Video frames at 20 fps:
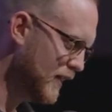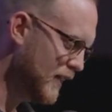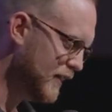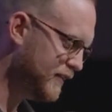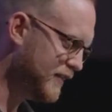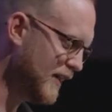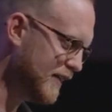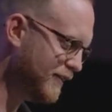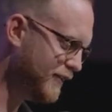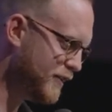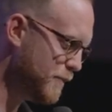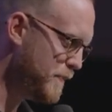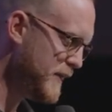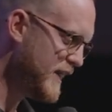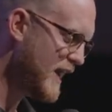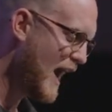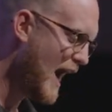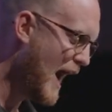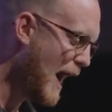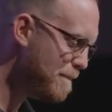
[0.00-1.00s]
it says to be
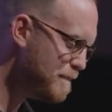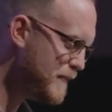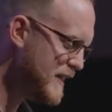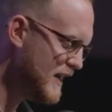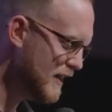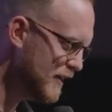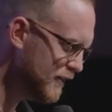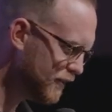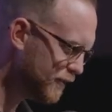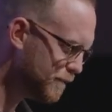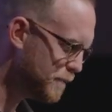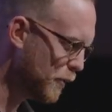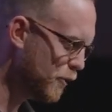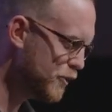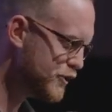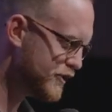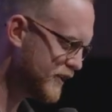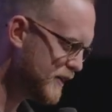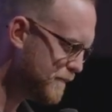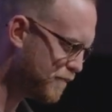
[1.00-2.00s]
happy and
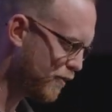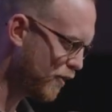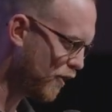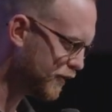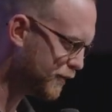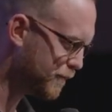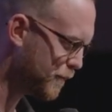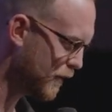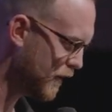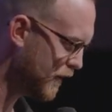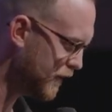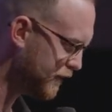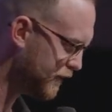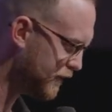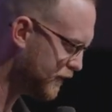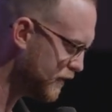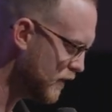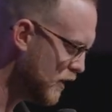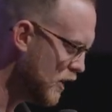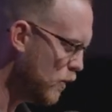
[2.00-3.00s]
spiritually
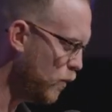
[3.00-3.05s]
prosperous